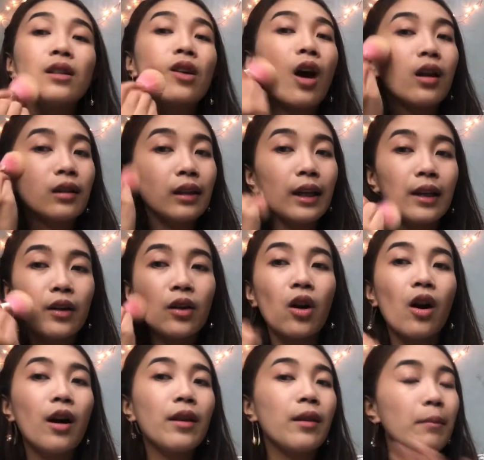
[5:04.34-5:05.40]
not layer
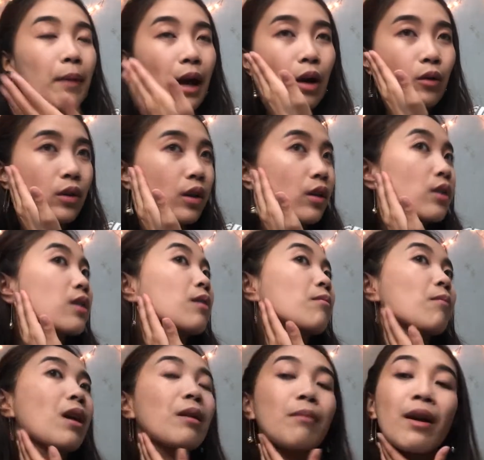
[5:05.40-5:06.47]
on the powder to
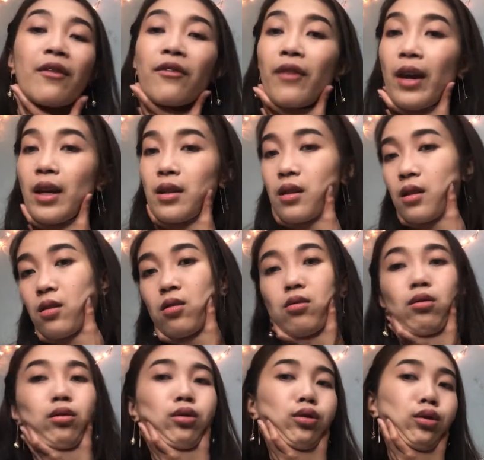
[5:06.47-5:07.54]
make my face
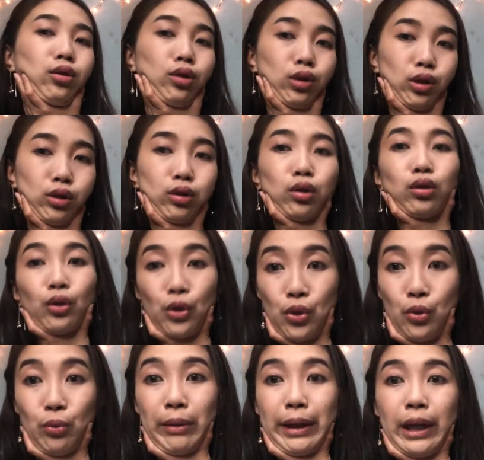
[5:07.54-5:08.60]
still look
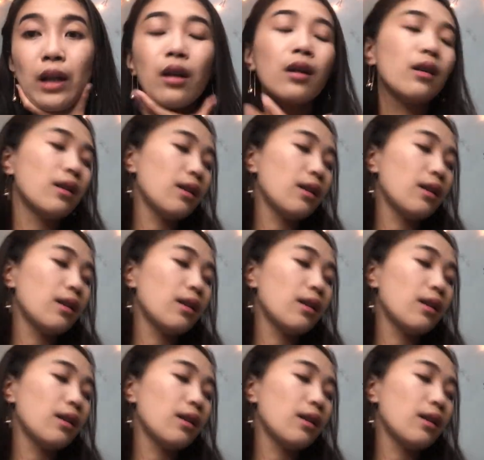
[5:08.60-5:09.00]
dewy.